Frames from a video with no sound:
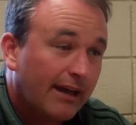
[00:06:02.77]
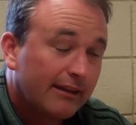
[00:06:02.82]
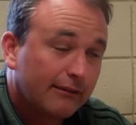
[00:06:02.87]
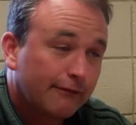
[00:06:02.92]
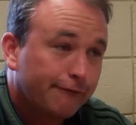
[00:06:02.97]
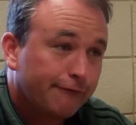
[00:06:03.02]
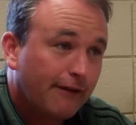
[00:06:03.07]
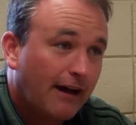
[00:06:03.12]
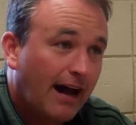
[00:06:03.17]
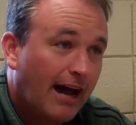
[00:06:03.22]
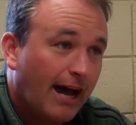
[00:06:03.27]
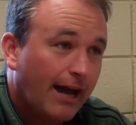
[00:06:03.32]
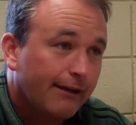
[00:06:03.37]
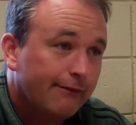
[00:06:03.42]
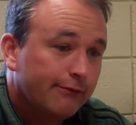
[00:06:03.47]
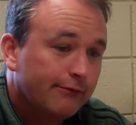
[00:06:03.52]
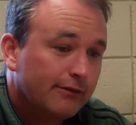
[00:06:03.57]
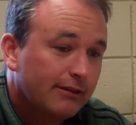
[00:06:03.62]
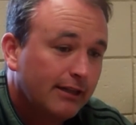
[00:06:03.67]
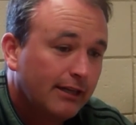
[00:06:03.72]
at the
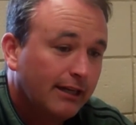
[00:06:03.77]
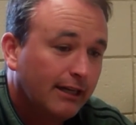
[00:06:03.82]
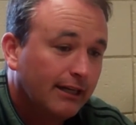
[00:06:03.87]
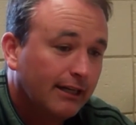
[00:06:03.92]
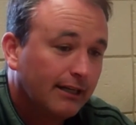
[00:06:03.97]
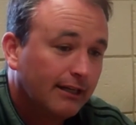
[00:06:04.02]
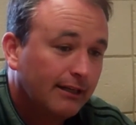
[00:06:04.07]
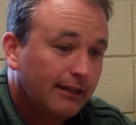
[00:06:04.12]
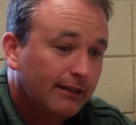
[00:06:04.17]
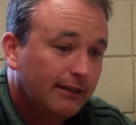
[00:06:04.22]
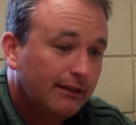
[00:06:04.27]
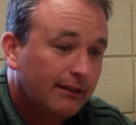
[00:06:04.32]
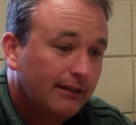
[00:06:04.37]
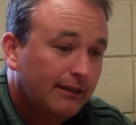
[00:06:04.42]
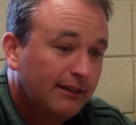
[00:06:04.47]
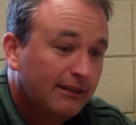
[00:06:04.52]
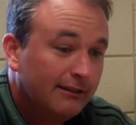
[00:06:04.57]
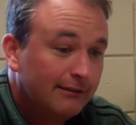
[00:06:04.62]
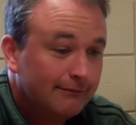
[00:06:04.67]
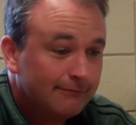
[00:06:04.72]
5, and
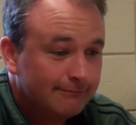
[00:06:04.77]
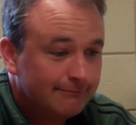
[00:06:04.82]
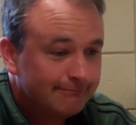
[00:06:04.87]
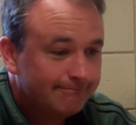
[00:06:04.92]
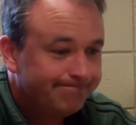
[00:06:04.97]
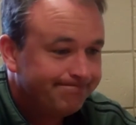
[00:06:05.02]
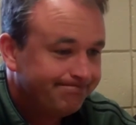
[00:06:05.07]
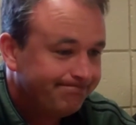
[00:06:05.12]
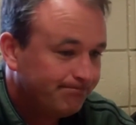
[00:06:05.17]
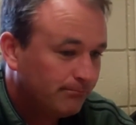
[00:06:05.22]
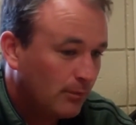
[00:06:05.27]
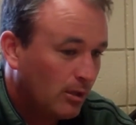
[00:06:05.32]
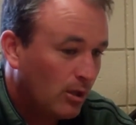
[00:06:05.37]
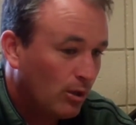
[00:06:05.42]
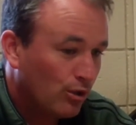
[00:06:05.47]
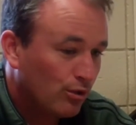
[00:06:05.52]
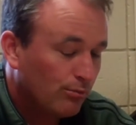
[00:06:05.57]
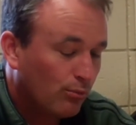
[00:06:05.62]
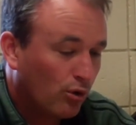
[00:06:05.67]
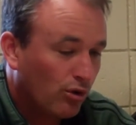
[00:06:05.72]
the
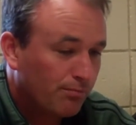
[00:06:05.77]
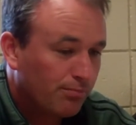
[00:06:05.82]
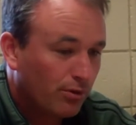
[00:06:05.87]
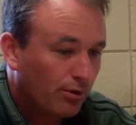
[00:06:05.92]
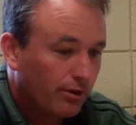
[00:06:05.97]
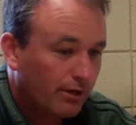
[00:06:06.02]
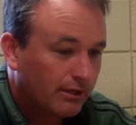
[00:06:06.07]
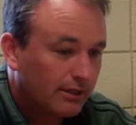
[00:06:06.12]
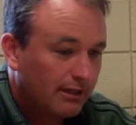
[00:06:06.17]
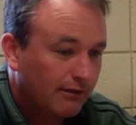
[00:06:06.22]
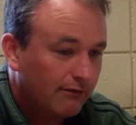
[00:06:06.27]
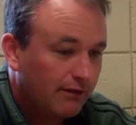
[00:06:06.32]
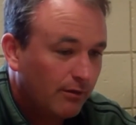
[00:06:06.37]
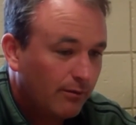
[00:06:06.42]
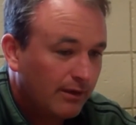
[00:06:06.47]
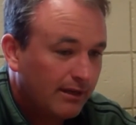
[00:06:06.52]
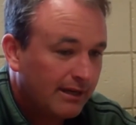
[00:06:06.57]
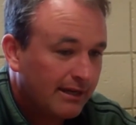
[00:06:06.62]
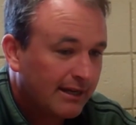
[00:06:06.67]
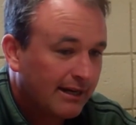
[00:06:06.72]
more productivity
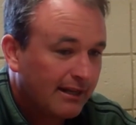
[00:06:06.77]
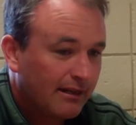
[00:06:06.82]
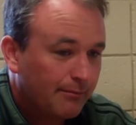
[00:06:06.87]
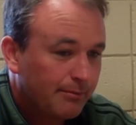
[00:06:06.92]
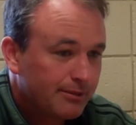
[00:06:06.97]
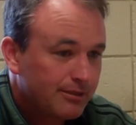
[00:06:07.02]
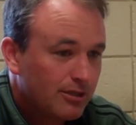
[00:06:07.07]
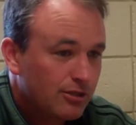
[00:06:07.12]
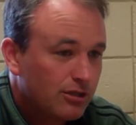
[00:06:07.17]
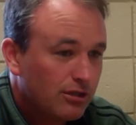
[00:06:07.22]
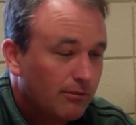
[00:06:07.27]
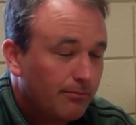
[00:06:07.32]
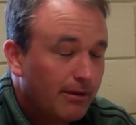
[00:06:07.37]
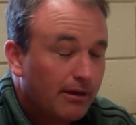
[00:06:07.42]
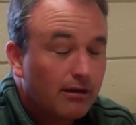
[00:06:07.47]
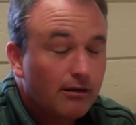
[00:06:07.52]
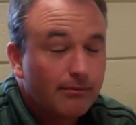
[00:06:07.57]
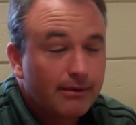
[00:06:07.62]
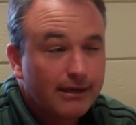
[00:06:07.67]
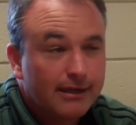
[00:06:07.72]
we can get out of that position, the
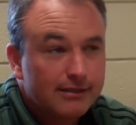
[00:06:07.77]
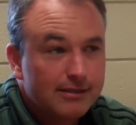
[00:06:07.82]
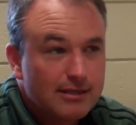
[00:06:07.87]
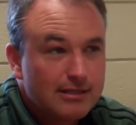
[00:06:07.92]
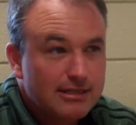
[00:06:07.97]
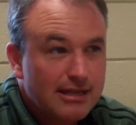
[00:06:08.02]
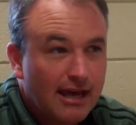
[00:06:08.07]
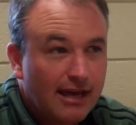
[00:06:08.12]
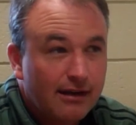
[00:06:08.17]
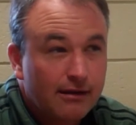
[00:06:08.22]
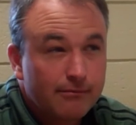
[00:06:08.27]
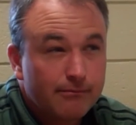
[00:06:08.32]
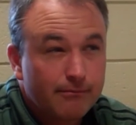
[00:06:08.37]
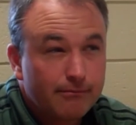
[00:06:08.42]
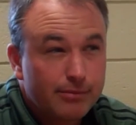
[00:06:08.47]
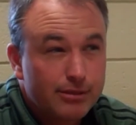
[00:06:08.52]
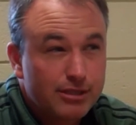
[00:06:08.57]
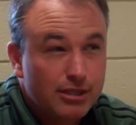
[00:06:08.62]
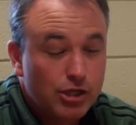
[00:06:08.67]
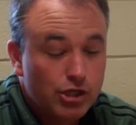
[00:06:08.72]
better, because it's not a
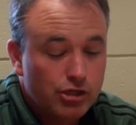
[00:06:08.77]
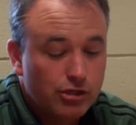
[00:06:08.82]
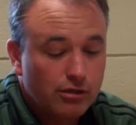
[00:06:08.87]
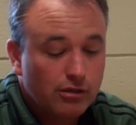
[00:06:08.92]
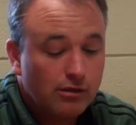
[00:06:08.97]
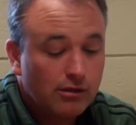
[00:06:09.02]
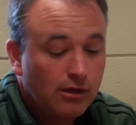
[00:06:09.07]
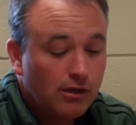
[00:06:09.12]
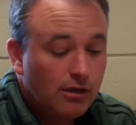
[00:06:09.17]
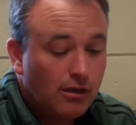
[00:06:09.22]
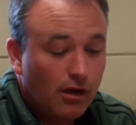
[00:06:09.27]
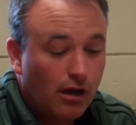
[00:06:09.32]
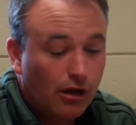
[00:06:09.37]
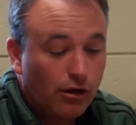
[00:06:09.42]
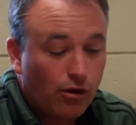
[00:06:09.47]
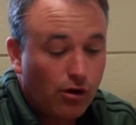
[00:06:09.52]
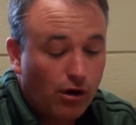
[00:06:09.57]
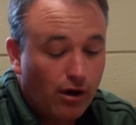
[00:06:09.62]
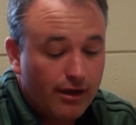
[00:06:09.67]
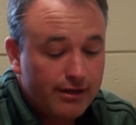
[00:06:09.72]
position
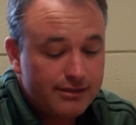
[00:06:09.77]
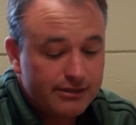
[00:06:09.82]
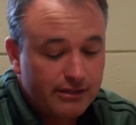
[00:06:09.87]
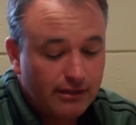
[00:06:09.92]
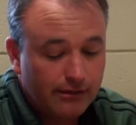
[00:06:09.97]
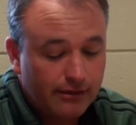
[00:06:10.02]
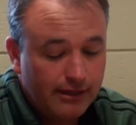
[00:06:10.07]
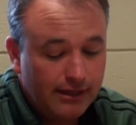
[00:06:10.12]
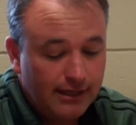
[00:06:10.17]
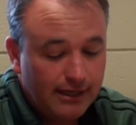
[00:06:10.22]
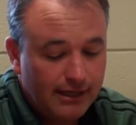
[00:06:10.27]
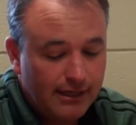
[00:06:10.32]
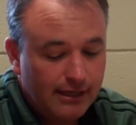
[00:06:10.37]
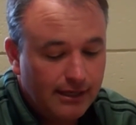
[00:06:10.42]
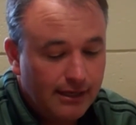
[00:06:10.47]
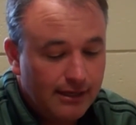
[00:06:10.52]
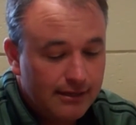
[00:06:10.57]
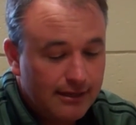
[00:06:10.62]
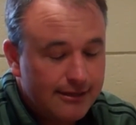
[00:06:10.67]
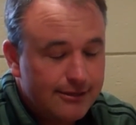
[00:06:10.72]
across the
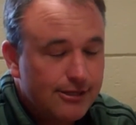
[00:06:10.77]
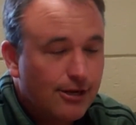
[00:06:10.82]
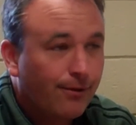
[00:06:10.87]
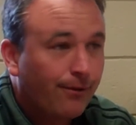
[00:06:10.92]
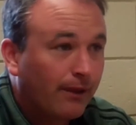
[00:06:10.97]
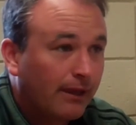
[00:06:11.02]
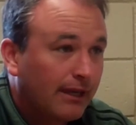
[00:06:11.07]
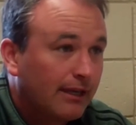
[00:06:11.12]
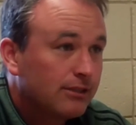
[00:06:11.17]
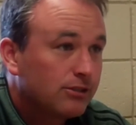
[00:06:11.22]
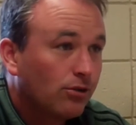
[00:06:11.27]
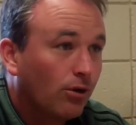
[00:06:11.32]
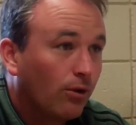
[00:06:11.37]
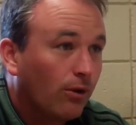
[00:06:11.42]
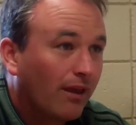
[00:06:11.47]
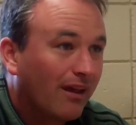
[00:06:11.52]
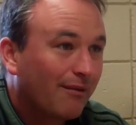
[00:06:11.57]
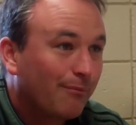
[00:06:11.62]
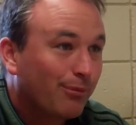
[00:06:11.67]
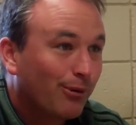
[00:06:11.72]
league that generally gets a whole
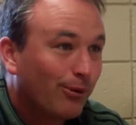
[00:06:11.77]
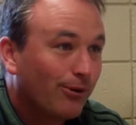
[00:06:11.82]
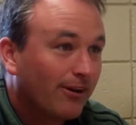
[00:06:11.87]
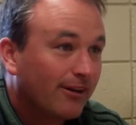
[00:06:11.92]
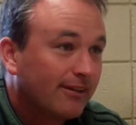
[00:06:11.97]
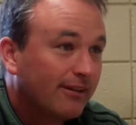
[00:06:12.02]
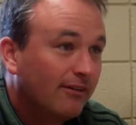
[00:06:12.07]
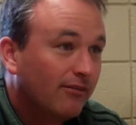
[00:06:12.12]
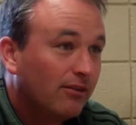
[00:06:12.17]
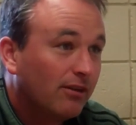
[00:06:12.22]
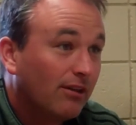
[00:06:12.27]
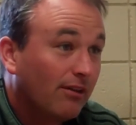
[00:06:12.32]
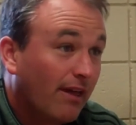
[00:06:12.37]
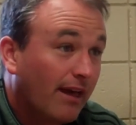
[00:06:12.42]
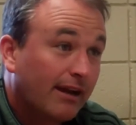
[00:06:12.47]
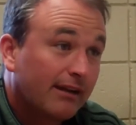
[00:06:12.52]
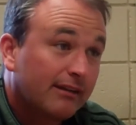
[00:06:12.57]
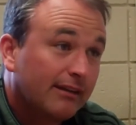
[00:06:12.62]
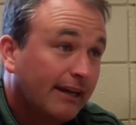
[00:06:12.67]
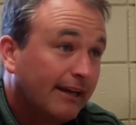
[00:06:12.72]
lot of productivity. A
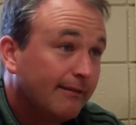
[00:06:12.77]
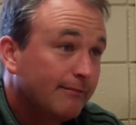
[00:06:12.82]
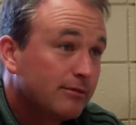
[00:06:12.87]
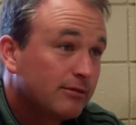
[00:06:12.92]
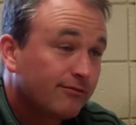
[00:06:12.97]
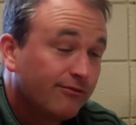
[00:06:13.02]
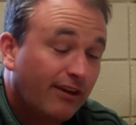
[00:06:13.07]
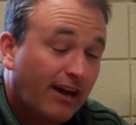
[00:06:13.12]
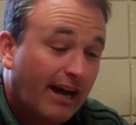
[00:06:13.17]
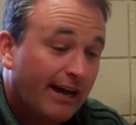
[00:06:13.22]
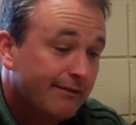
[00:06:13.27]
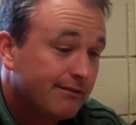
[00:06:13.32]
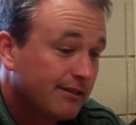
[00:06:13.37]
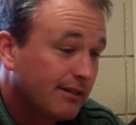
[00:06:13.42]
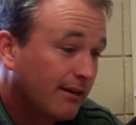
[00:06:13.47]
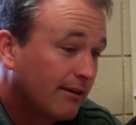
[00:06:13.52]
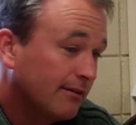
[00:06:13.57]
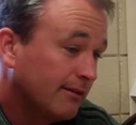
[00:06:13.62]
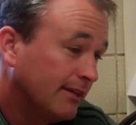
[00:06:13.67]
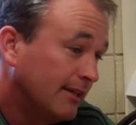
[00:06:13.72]
lot of times 5s
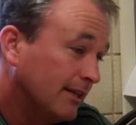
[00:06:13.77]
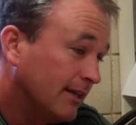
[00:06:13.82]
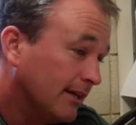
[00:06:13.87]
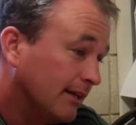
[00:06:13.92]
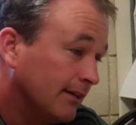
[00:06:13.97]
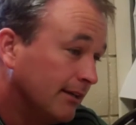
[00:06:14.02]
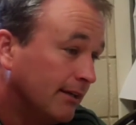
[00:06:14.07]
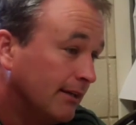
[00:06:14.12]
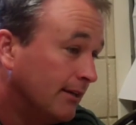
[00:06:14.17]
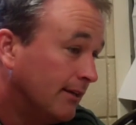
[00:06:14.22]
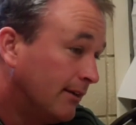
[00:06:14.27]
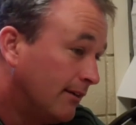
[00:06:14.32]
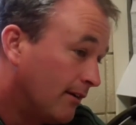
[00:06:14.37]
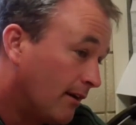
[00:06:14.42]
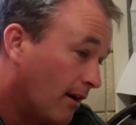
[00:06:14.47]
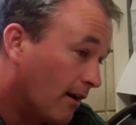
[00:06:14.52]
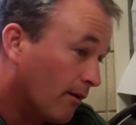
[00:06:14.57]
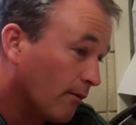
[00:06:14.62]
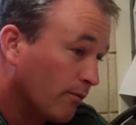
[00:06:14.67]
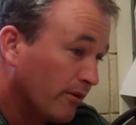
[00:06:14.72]
in our league are
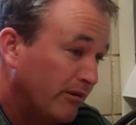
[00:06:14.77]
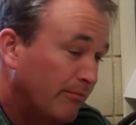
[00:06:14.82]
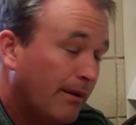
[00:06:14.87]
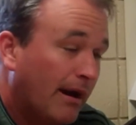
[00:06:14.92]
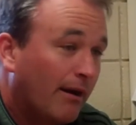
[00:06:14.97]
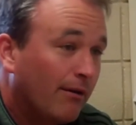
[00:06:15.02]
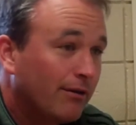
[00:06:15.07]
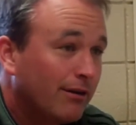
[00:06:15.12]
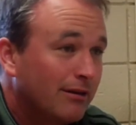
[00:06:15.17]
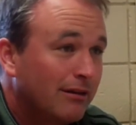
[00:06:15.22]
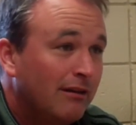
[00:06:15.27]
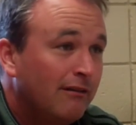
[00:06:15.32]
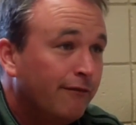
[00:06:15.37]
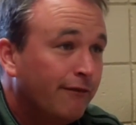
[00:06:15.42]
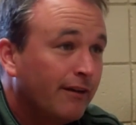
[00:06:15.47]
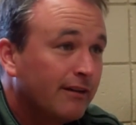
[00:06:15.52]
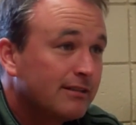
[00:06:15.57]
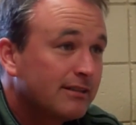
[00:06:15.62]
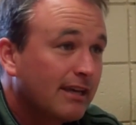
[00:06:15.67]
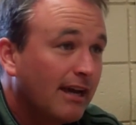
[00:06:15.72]
rebound and
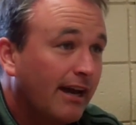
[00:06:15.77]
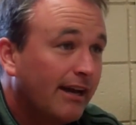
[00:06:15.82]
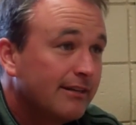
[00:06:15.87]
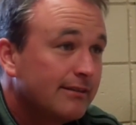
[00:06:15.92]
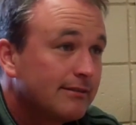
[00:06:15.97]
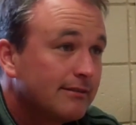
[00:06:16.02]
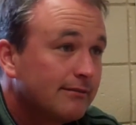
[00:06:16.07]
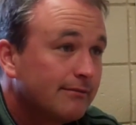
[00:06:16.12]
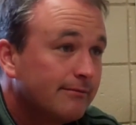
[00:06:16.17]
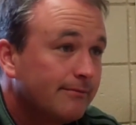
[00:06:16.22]
defense guys.